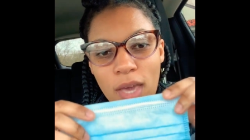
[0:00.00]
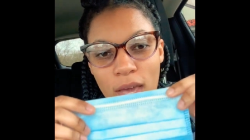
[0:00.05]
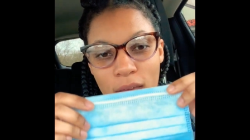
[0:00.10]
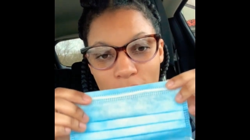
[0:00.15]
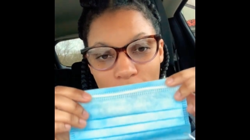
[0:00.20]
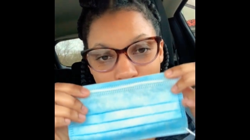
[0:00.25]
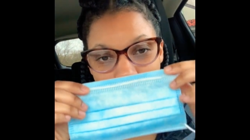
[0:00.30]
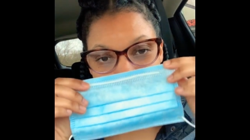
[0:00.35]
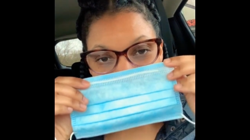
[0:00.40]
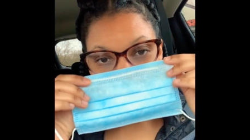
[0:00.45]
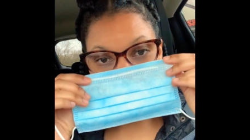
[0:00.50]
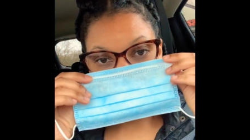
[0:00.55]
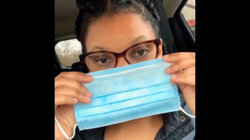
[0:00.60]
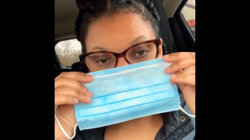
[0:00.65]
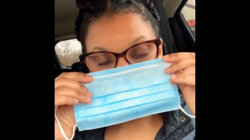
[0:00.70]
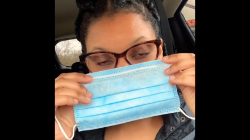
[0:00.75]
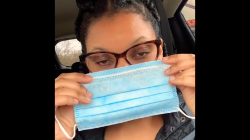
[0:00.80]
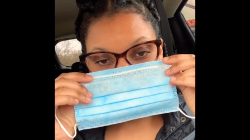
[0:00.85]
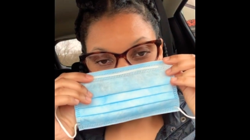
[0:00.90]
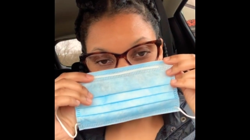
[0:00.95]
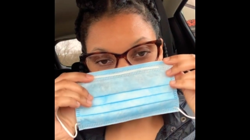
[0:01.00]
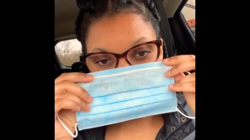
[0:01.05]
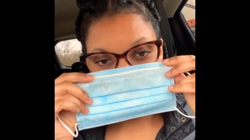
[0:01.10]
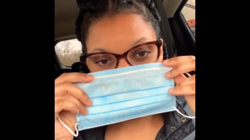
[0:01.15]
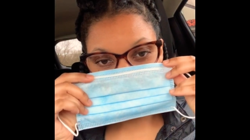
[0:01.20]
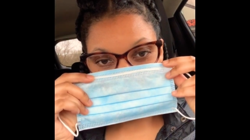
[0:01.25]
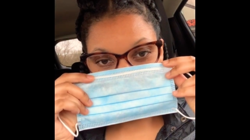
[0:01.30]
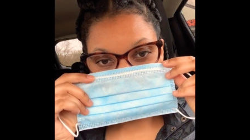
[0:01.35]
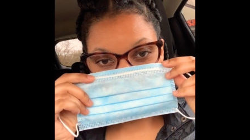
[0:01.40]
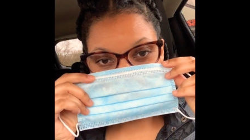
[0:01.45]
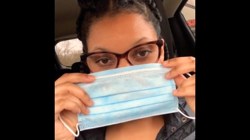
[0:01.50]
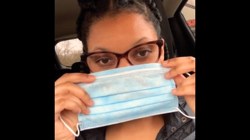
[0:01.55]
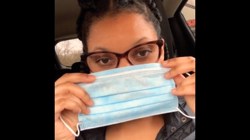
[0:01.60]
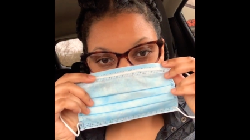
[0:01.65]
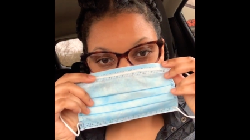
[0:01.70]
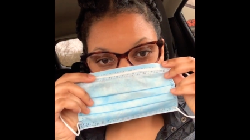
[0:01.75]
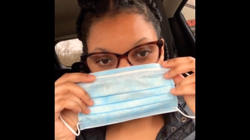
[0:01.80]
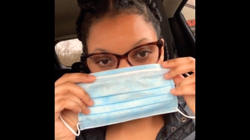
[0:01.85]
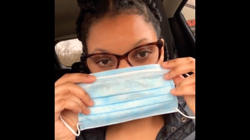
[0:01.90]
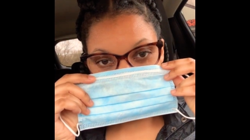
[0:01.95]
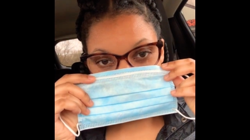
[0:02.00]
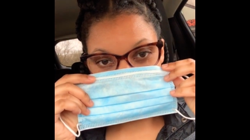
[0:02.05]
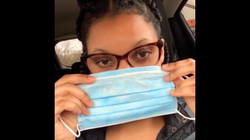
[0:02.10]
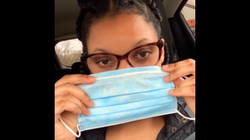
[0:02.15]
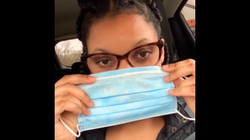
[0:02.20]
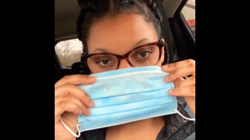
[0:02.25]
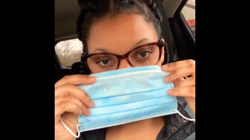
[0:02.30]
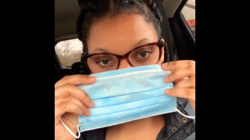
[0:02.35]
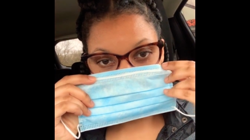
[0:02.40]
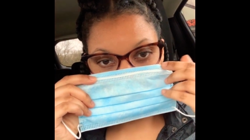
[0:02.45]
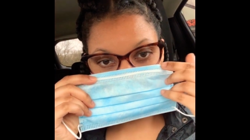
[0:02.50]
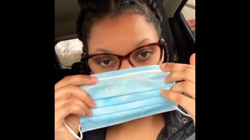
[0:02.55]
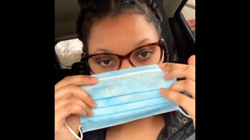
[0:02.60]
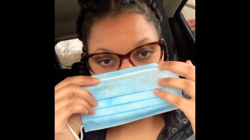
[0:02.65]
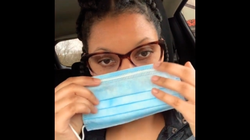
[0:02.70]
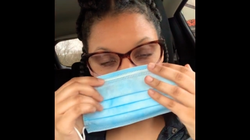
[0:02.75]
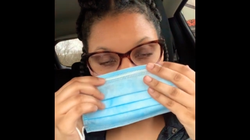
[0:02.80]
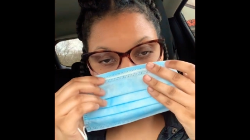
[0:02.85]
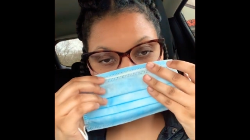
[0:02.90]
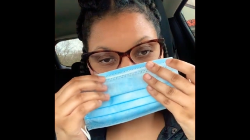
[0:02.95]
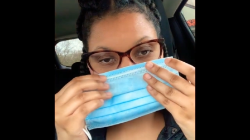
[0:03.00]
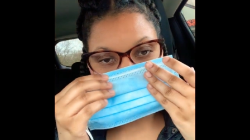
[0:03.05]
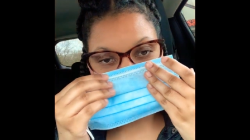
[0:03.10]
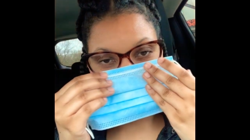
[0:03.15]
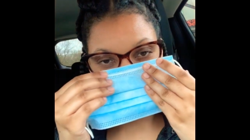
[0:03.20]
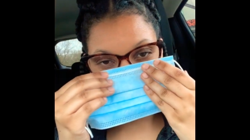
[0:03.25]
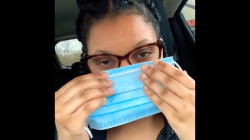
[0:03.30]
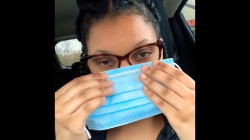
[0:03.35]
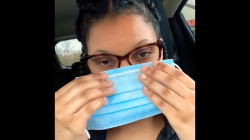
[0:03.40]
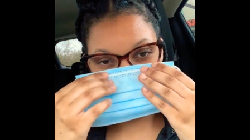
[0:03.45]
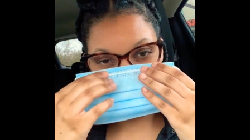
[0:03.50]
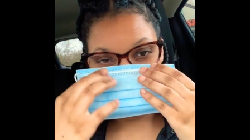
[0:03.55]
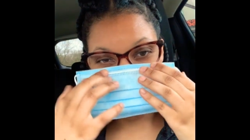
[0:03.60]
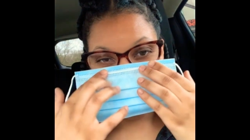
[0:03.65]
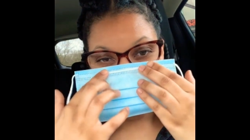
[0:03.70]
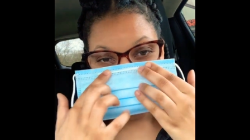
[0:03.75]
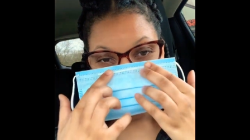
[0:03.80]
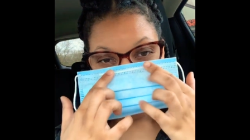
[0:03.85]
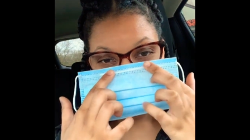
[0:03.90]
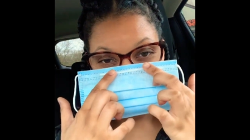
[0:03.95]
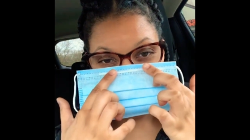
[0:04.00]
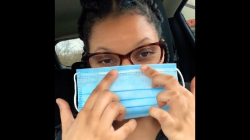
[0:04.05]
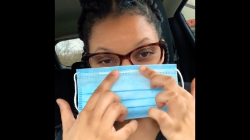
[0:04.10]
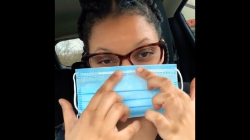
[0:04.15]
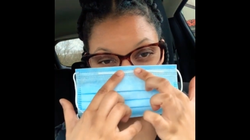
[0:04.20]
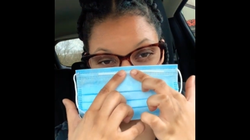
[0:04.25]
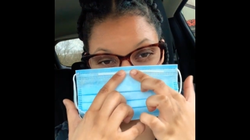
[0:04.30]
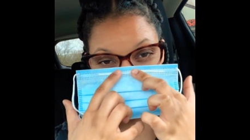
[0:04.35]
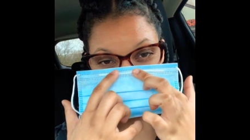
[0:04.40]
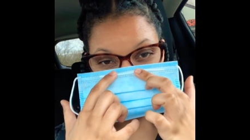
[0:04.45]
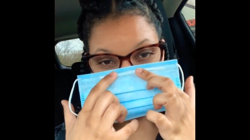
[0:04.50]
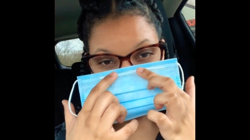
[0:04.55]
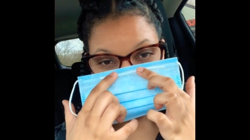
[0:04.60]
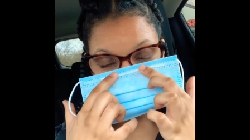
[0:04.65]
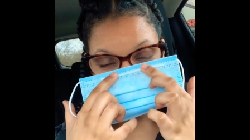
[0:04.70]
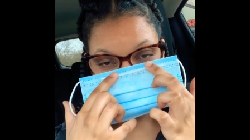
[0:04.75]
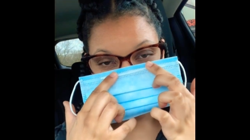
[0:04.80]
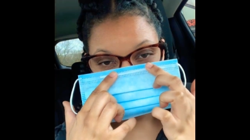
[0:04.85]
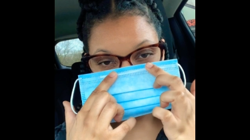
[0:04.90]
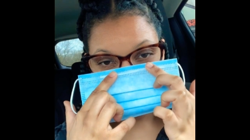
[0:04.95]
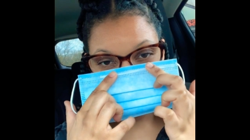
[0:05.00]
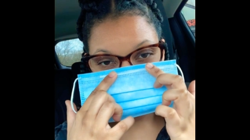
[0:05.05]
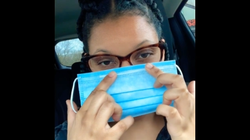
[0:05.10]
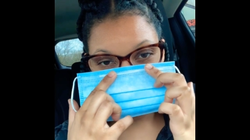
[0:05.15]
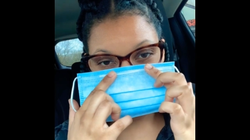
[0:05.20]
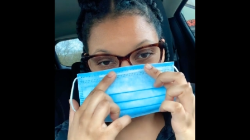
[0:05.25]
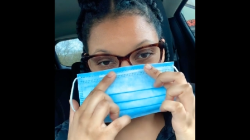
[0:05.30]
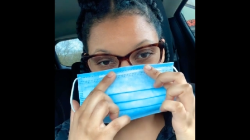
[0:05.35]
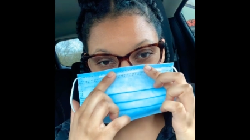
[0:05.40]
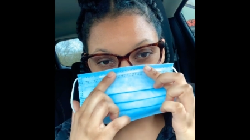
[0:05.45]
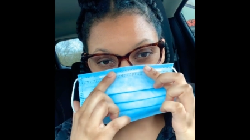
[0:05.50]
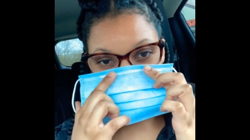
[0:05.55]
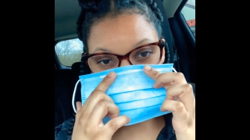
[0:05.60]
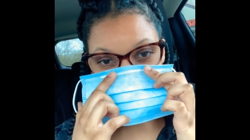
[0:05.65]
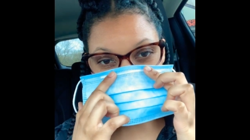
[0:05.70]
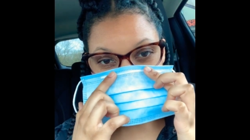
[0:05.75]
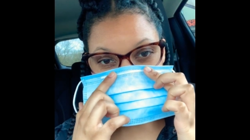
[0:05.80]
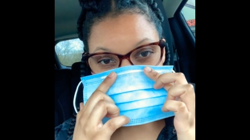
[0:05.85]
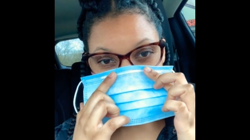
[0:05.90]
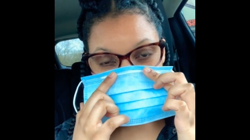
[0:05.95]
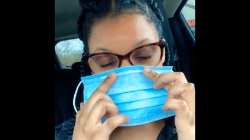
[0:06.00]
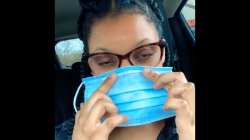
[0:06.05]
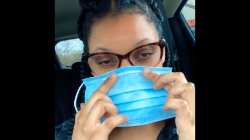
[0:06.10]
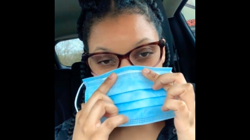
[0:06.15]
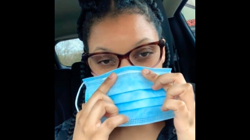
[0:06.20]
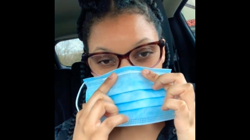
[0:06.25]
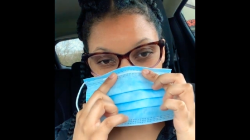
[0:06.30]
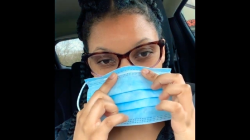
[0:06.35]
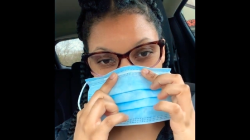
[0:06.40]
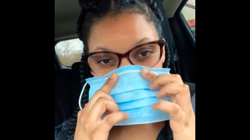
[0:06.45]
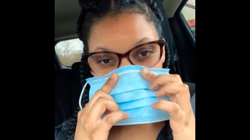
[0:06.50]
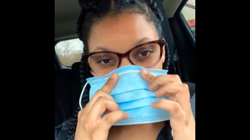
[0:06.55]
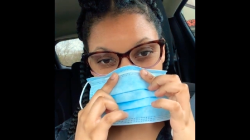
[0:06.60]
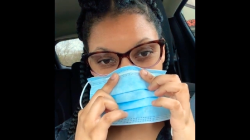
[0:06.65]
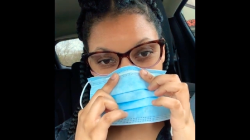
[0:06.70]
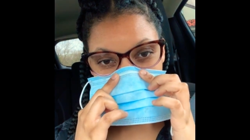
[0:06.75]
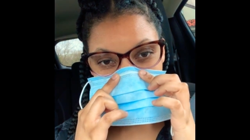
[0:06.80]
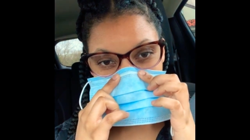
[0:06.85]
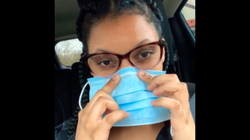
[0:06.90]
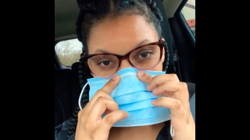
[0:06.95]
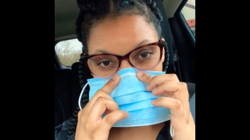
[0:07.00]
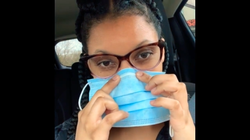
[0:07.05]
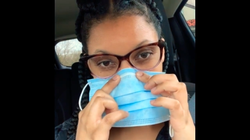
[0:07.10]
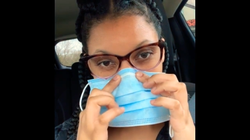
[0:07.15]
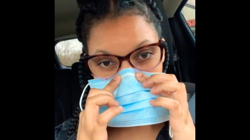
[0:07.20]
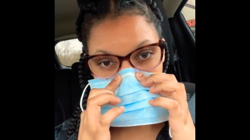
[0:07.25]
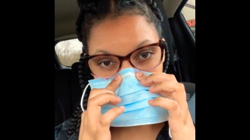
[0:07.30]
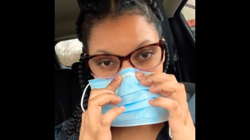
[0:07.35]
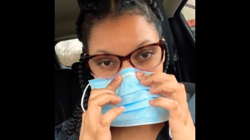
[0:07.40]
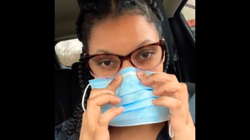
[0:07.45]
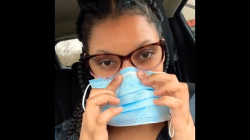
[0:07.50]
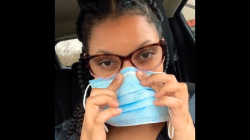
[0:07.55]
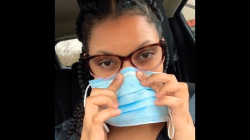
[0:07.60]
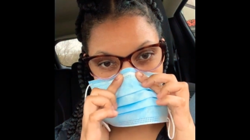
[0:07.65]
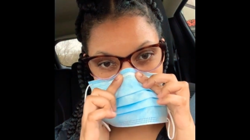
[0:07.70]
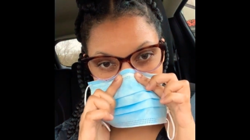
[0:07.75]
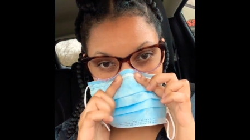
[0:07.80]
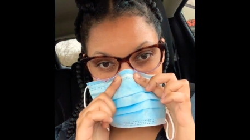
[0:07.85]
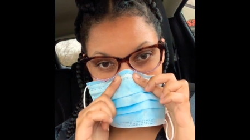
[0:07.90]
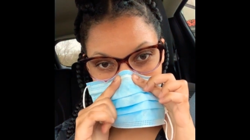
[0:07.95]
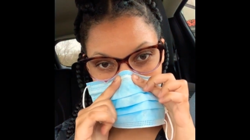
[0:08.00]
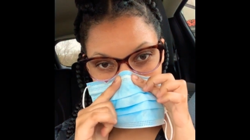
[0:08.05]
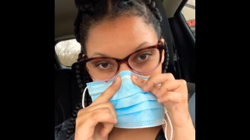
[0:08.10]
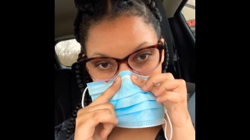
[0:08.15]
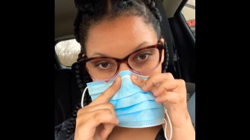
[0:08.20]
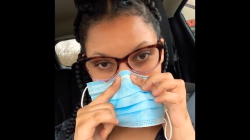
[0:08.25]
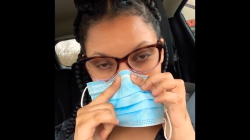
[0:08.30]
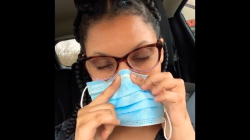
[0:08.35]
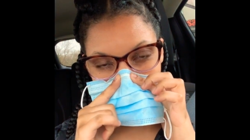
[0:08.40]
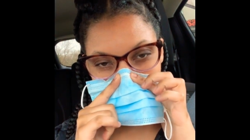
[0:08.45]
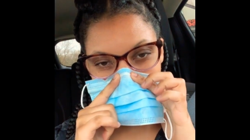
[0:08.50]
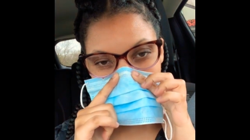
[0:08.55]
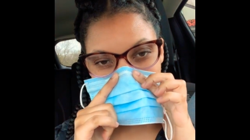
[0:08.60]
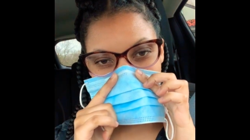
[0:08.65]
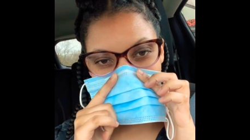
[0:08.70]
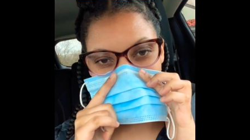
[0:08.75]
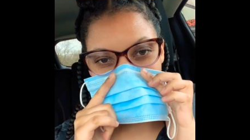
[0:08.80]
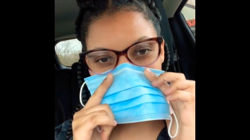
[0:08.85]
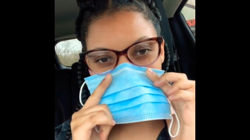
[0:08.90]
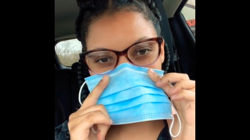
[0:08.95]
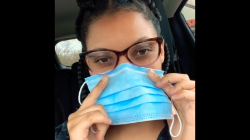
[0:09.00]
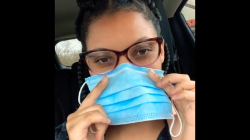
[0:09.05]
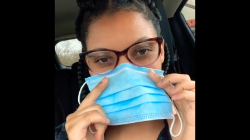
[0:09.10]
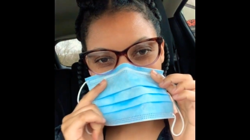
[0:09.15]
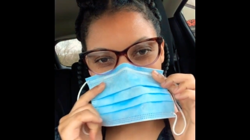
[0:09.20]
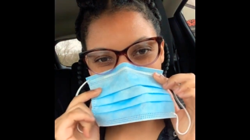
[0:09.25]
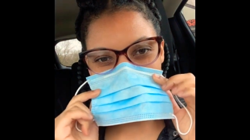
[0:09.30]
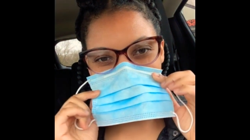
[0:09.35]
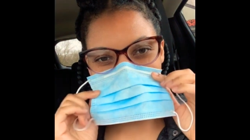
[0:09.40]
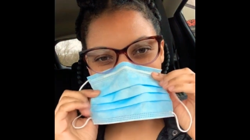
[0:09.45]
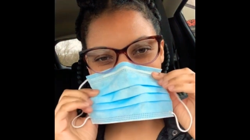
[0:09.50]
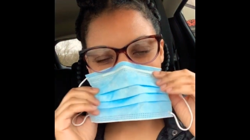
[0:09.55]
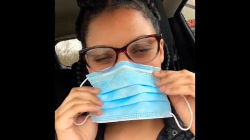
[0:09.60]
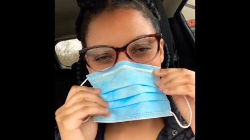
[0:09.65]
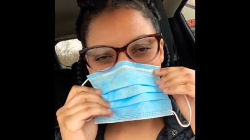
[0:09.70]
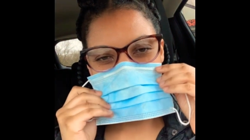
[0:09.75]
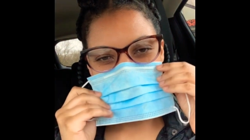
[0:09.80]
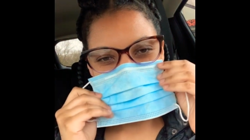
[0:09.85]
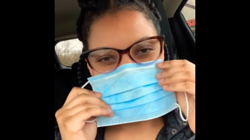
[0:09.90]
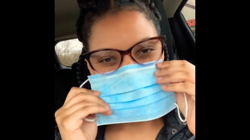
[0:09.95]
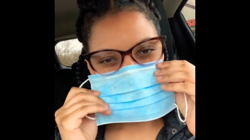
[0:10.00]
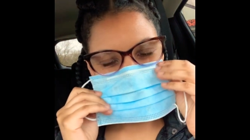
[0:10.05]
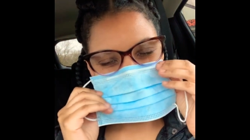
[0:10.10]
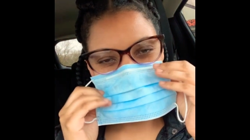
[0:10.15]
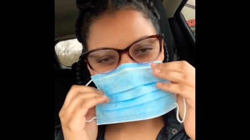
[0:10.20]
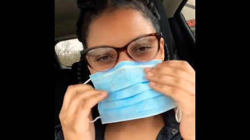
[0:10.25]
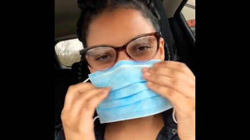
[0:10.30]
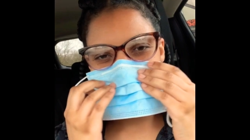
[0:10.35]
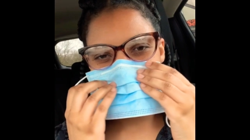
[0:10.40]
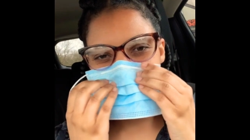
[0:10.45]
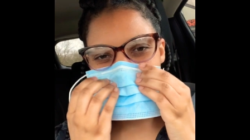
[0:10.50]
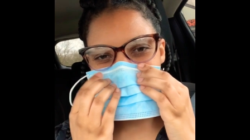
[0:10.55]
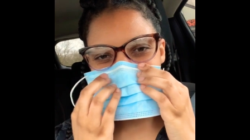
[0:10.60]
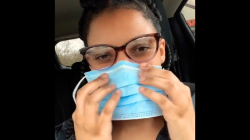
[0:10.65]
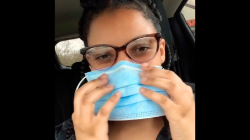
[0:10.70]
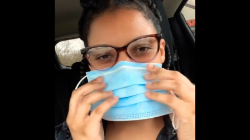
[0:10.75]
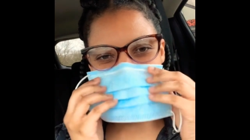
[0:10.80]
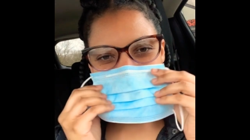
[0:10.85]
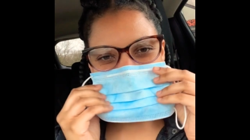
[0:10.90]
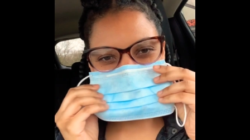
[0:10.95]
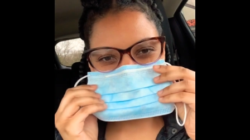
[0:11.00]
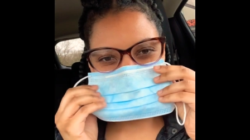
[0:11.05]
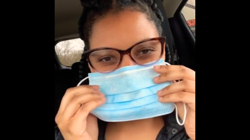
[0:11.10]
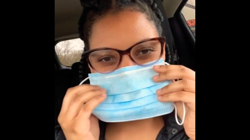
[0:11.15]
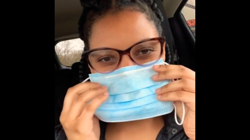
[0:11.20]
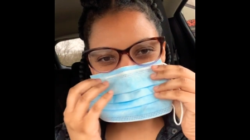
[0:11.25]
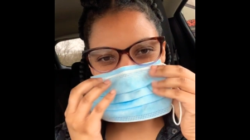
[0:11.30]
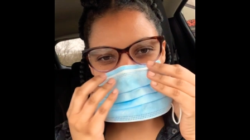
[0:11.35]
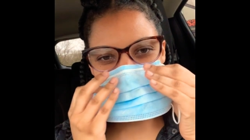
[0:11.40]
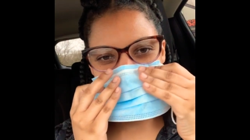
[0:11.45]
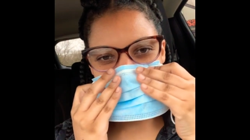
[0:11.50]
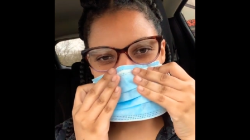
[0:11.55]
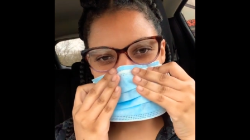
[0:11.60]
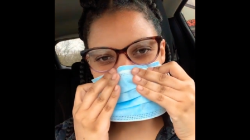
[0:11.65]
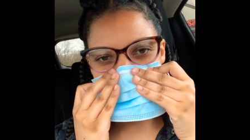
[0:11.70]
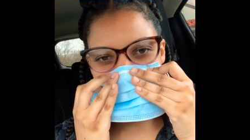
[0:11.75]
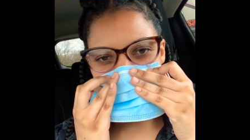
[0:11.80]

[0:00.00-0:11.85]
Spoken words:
They said to place it like these, okay? This part right here is flexible. You bend it to your nose like that to make sure nothing. Hold